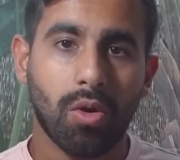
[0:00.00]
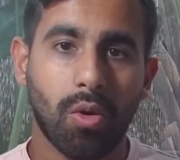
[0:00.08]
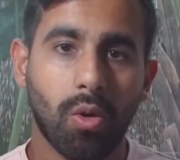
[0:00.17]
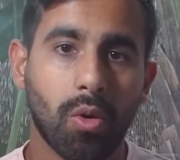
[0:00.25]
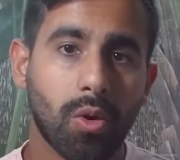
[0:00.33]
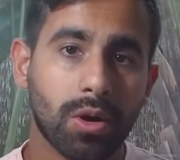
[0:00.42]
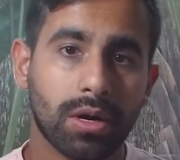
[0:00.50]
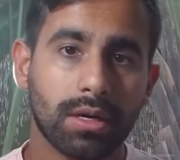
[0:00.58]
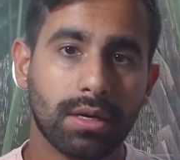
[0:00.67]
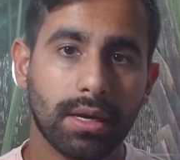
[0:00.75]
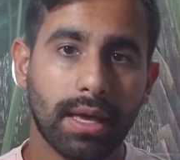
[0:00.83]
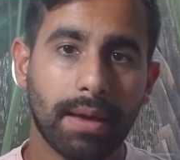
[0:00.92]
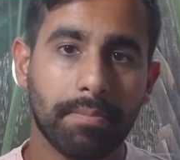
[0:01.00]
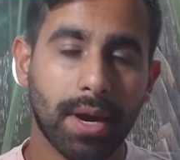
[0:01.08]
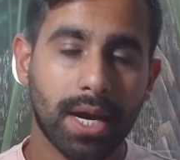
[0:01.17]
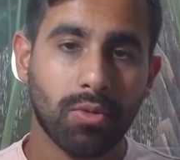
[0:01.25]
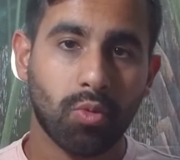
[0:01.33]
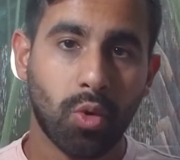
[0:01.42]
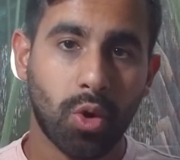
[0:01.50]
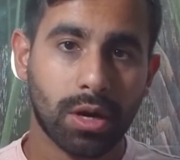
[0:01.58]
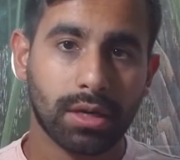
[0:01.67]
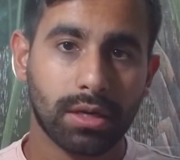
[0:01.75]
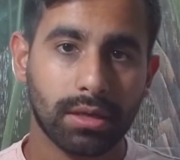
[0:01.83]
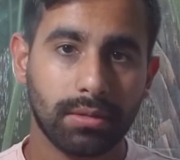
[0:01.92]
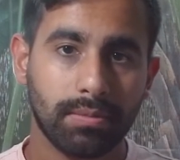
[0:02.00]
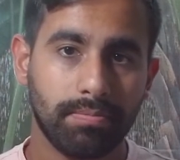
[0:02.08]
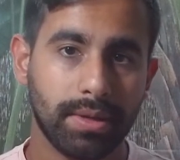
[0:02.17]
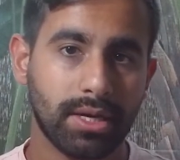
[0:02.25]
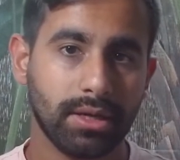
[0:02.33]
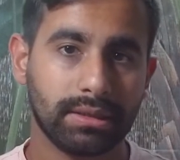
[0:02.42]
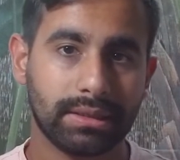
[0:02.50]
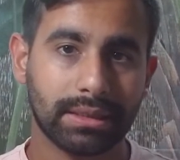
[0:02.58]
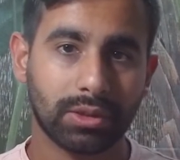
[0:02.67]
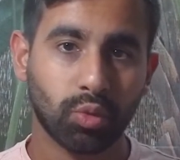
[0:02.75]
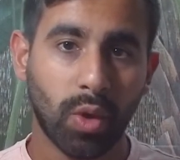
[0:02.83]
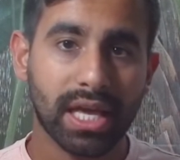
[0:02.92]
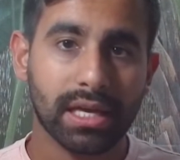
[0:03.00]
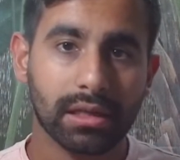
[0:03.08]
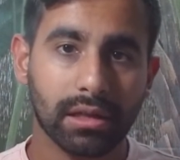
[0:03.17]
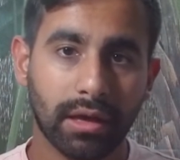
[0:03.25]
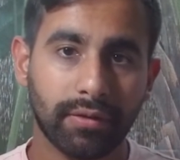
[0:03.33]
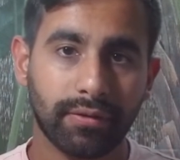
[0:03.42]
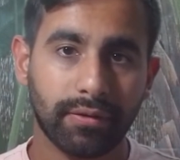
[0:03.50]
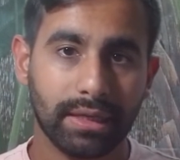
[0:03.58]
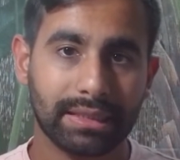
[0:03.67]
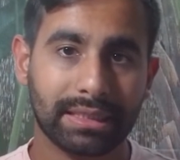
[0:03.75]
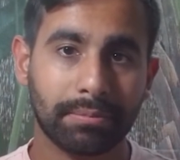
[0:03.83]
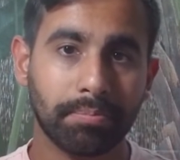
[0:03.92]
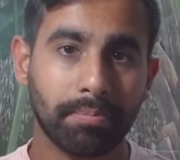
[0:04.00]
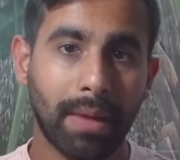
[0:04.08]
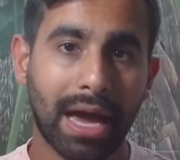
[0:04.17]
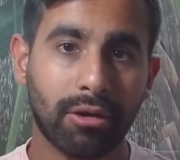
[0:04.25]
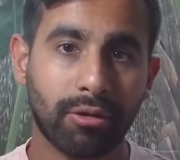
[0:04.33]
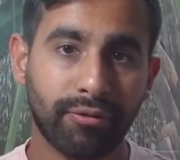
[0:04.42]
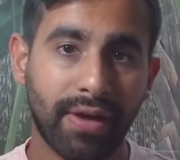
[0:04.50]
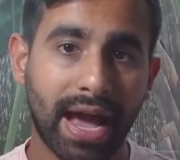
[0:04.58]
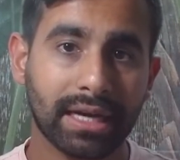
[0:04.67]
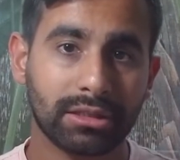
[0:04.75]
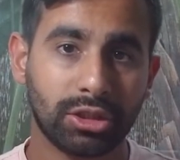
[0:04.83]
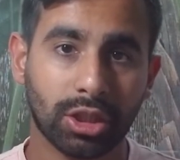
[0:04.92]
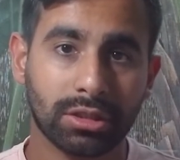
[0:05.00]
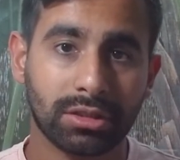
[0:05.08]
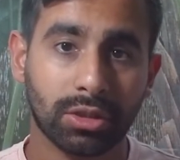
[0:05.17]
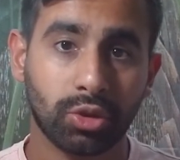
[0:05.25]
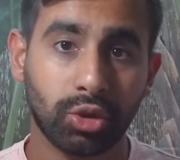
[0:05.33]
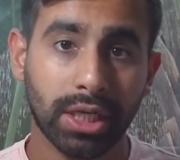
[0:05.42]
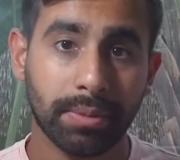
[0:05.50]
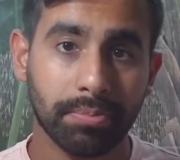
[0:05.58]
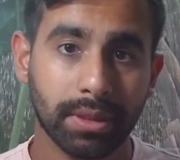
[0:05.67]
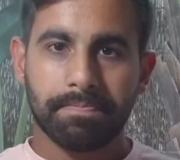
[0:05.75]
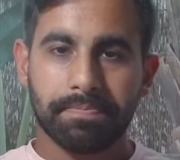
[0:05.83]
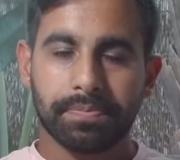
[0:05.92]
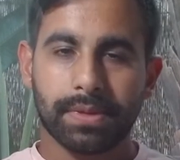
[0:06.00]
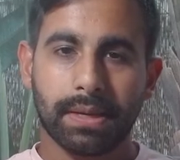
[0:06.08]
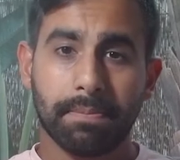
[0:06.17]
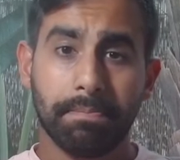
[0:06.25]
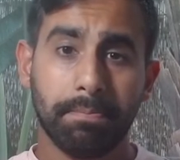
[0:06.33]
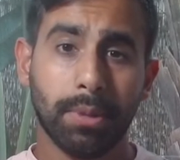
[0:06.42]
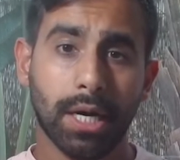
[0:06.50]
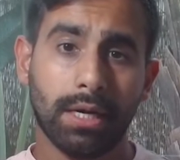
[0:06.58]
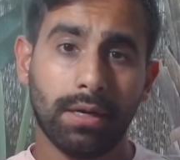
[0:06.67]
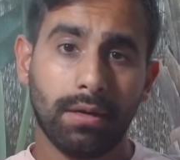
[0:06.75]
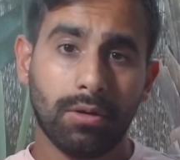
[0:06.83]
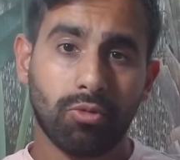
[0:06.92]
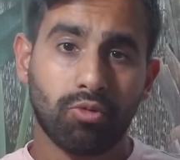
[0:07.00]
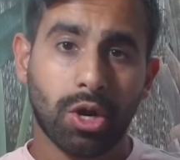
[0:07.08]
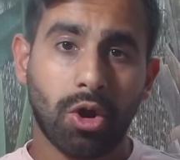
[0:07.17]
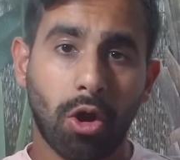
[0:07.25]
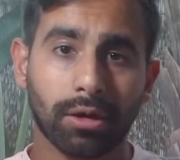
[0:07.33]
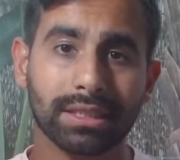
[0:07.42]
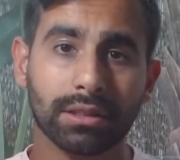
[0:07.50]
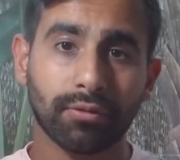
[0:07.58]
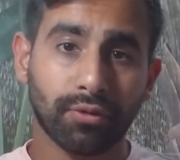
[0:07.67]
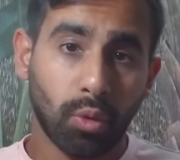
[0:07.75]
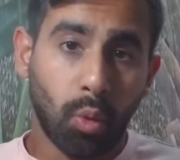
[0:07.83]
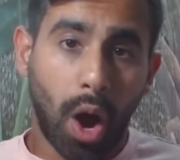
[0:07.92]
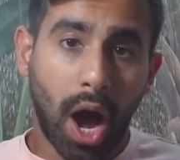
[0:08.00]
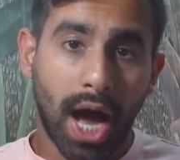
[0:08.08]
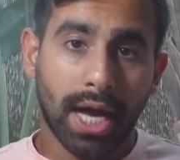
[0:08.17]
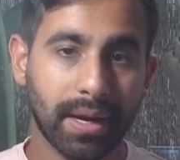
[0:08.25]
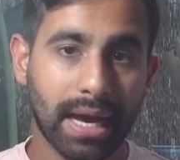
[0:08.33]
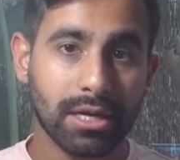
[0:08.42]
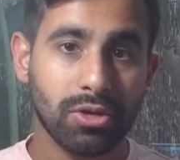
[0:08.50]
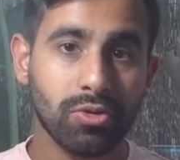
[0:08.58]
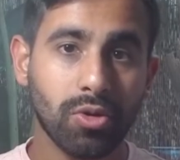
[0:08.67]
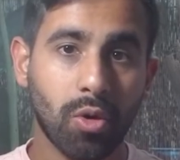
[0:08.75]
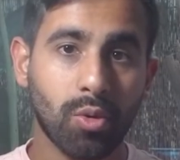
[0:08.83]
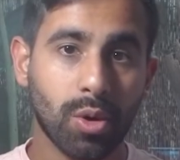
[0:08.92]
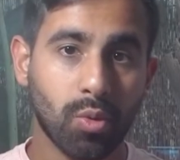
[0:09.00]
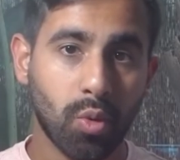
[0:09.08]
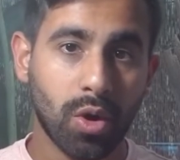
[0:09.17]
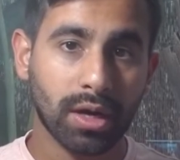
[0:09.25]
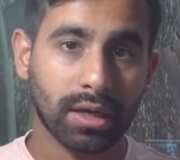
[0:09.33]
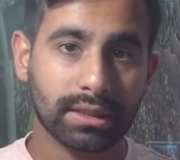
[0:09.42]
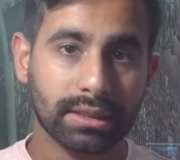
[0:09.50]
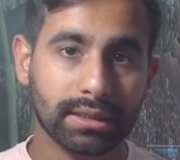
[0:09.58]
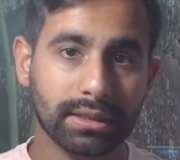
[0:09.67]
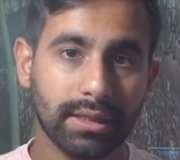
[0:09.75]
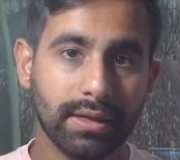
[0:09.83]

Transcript: Or it might work because this waking life is, a matter of fact, just a dream. But regardless of the why, I do know it works